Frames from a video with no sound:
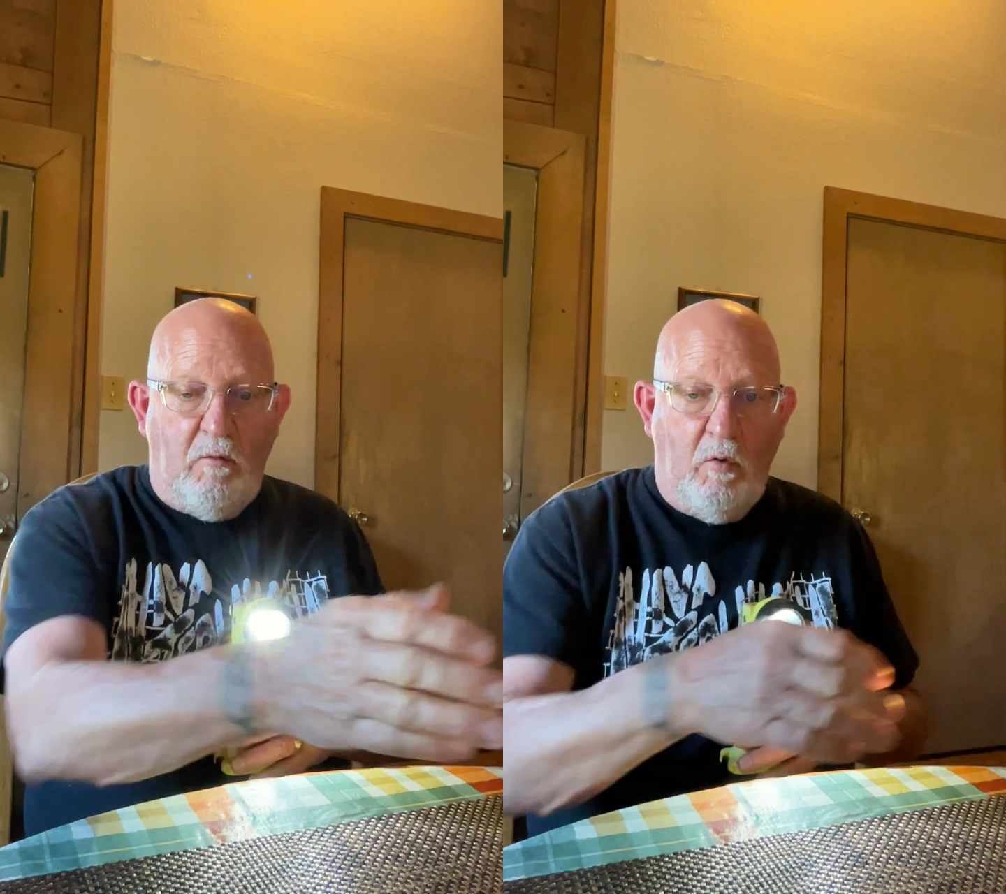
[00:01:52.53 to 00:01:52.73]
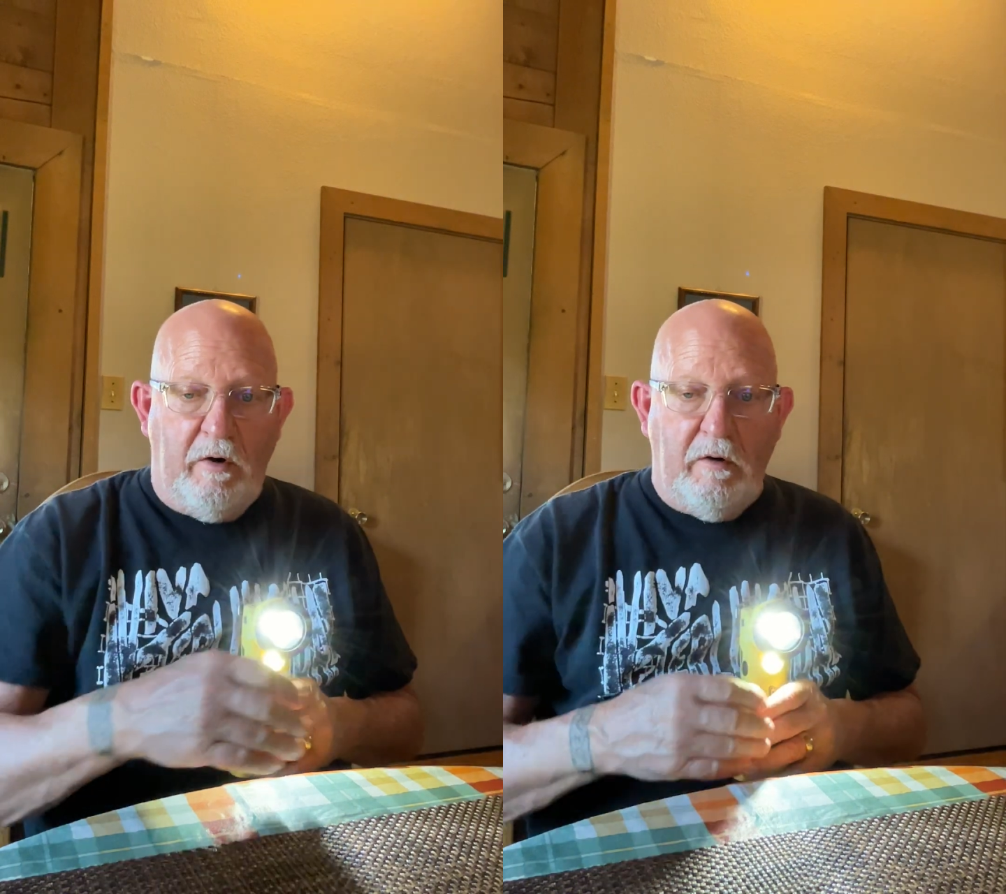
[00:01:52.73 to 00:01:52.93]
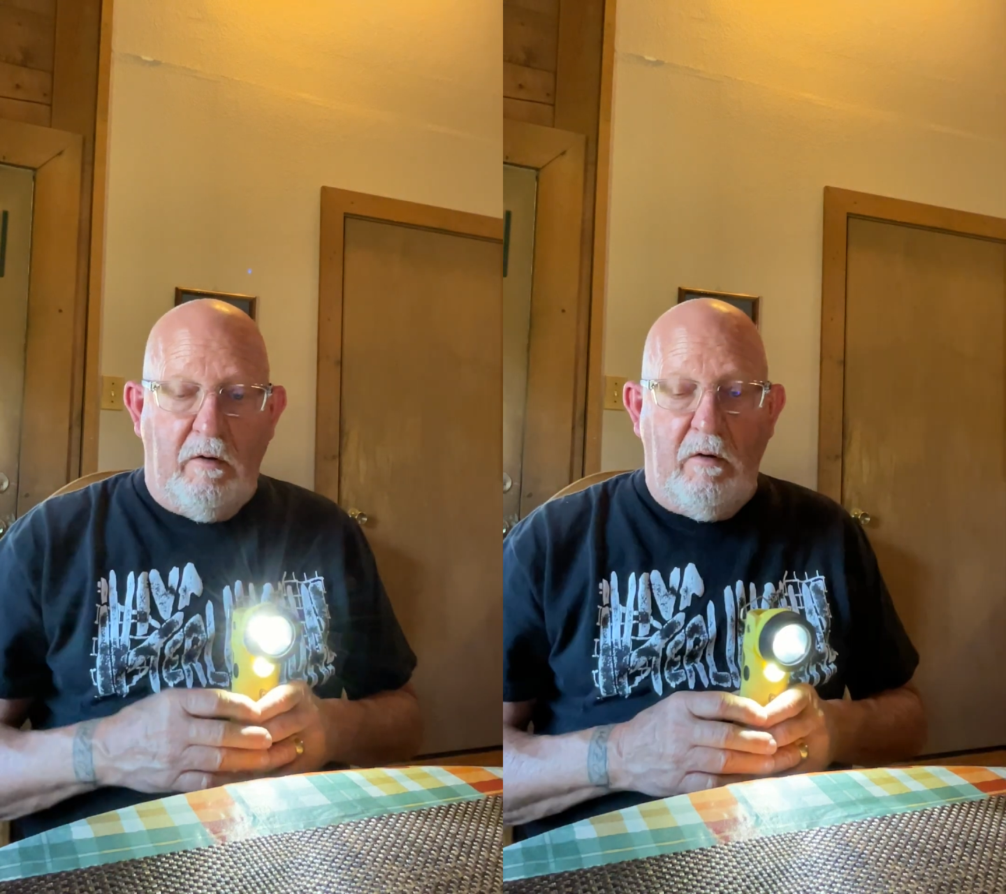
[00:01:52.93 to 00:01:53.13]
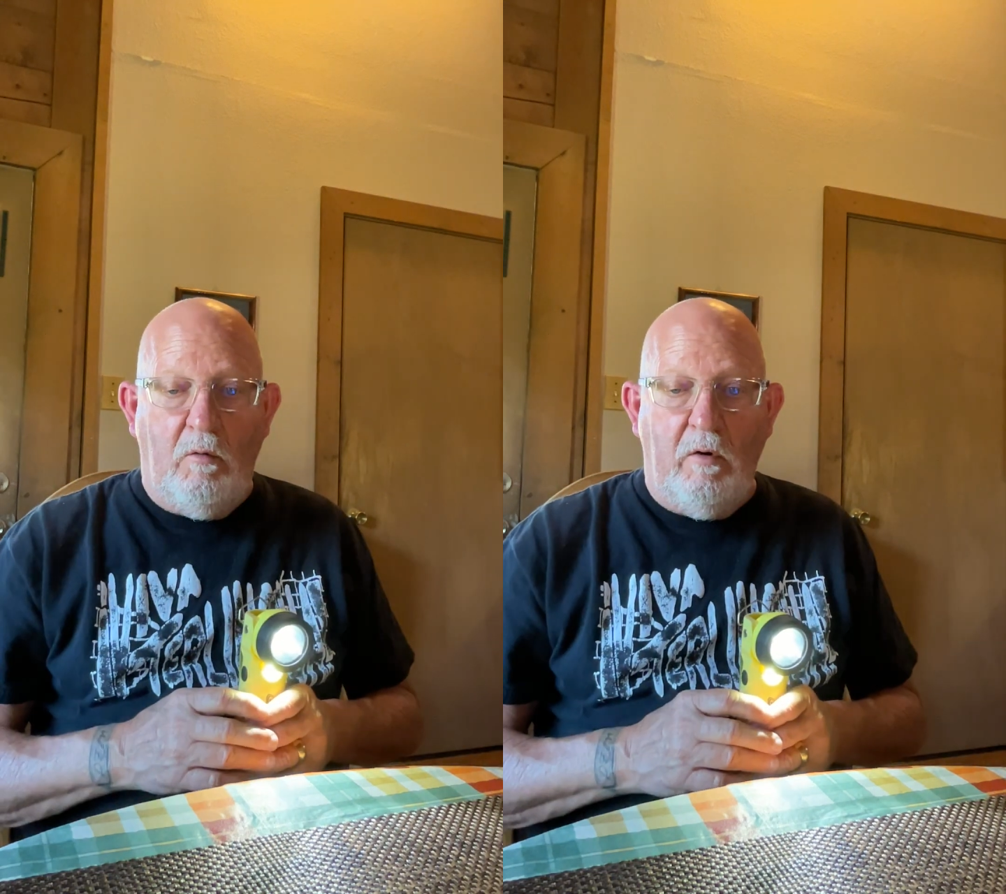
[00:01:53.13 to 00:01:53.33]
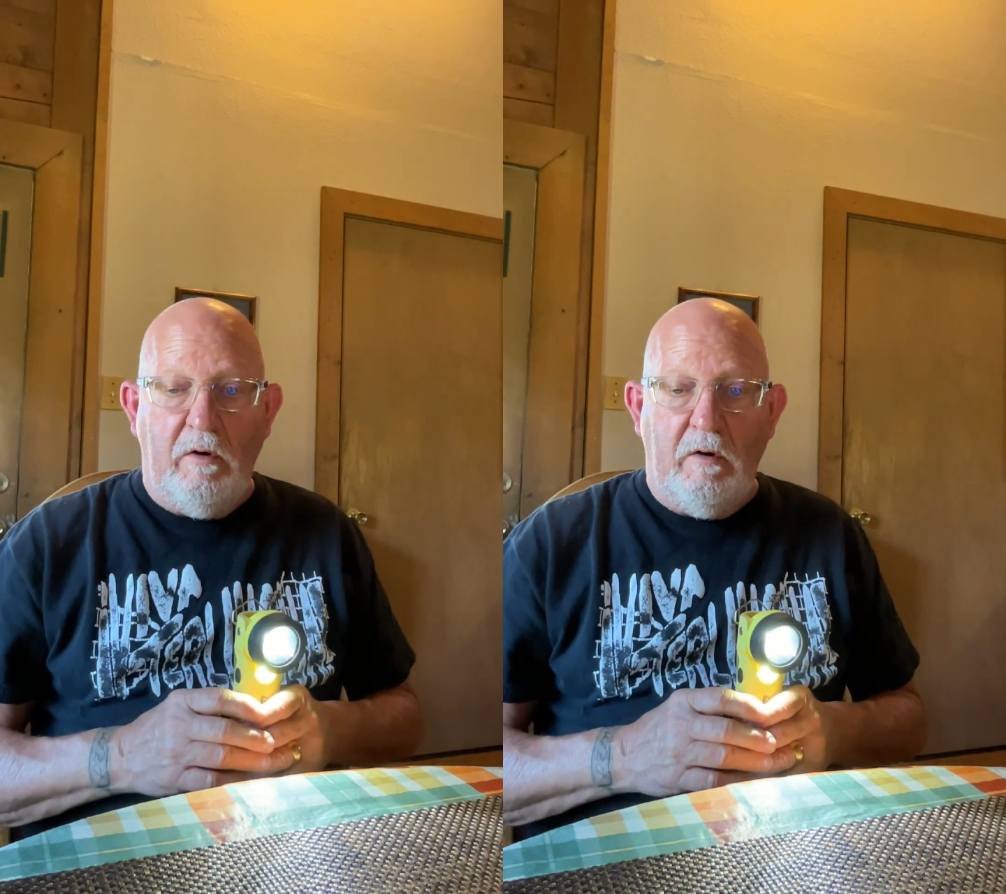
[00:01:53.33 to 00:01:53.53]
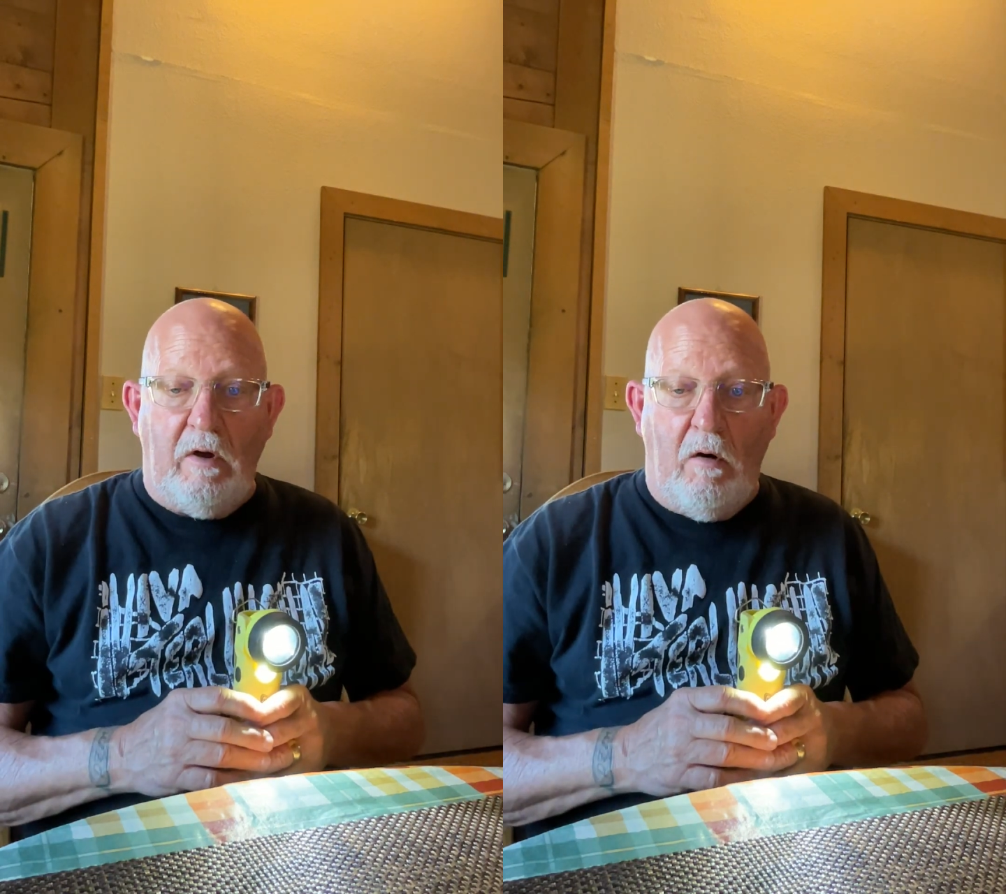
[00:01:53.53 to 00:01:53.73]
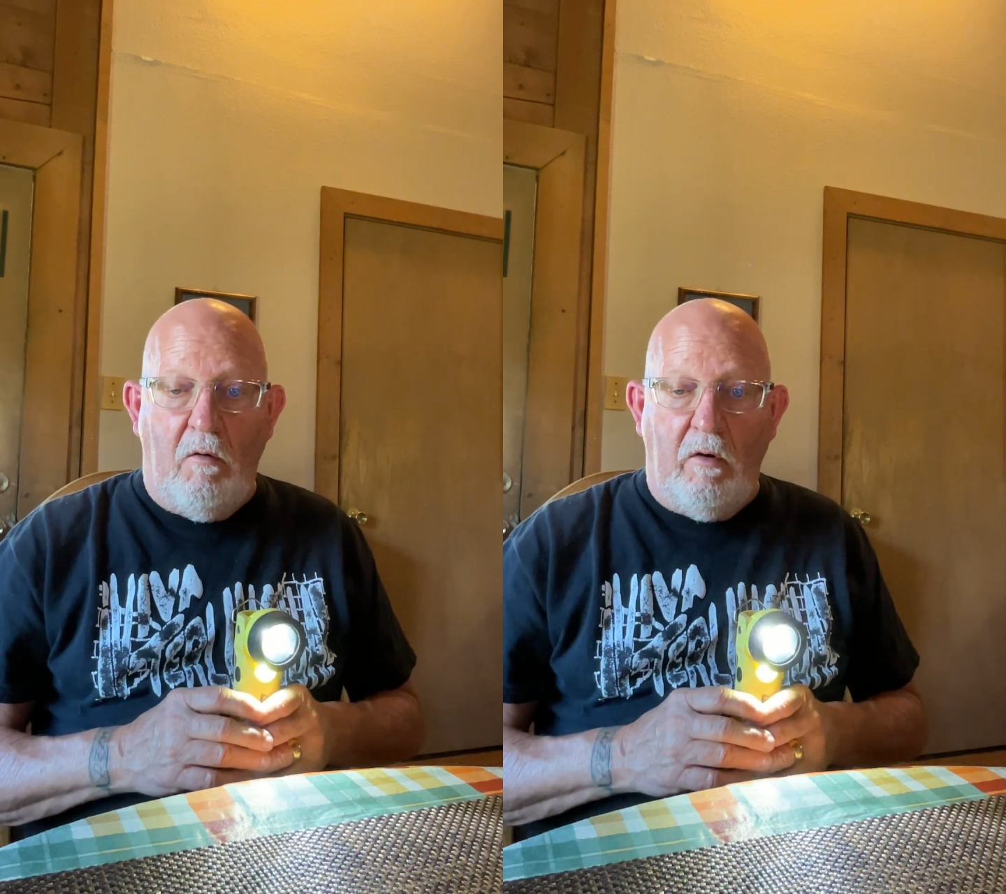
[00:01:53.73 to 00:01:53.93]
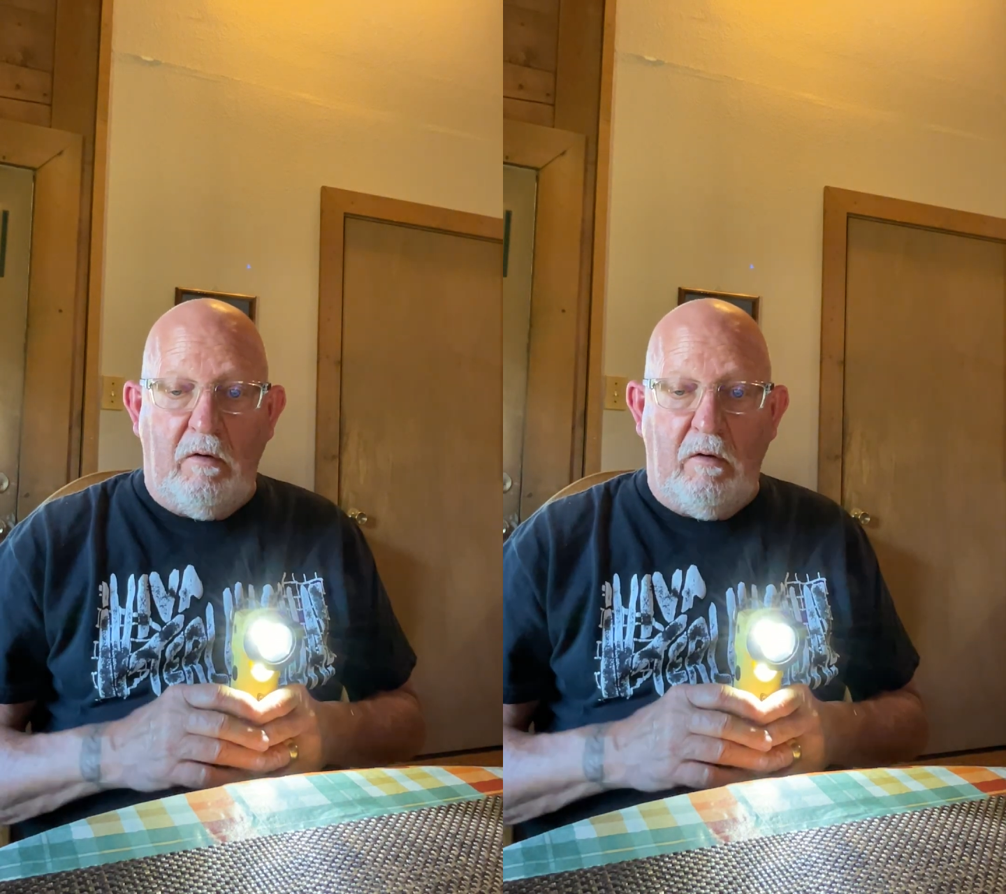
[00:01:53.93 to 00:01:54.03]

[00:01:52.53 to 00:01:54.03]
where you're going,